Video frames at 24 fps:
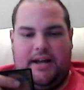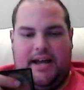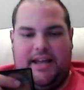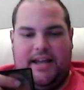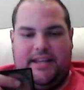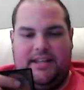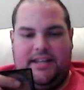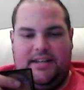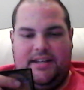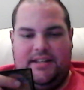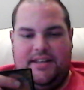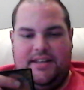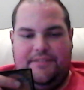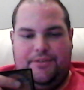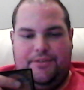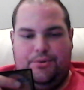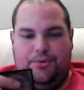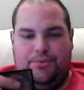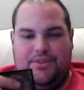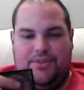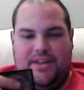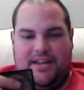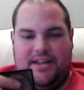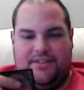but I can
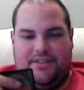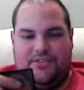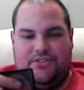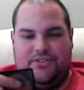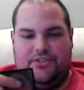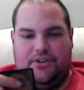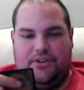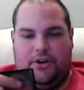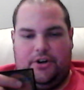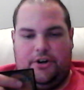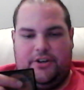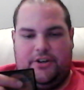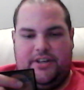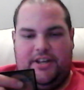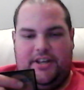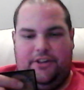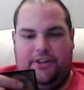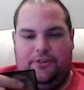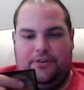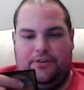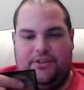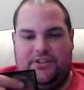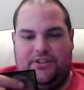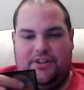give you this. Our
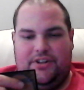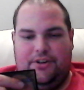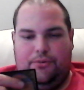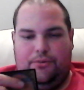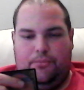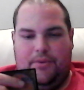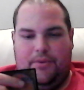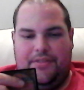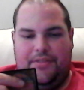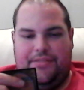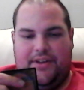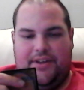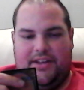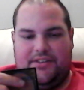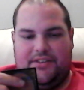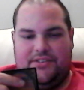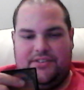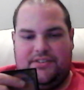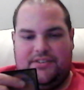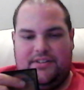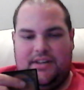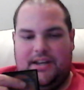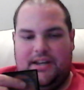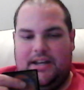killer is here with
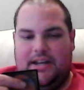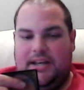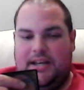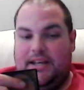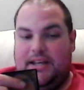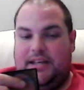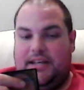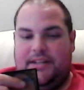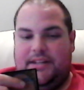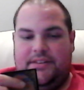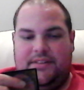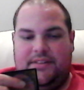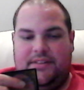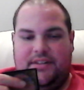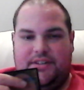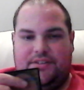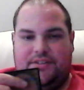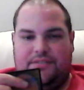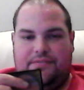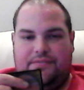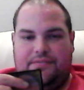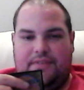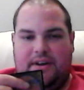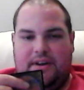us, in
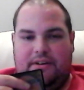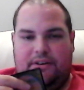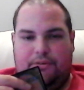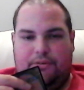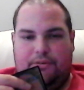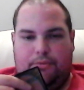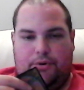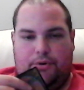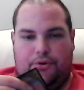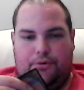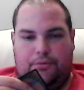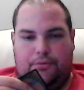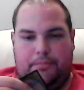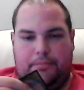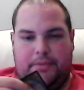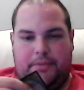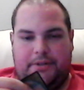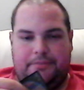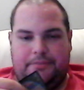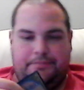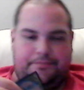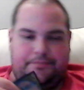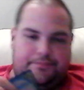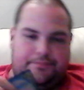this very
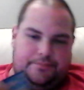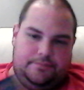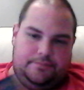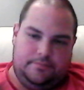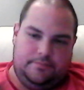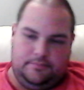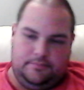room.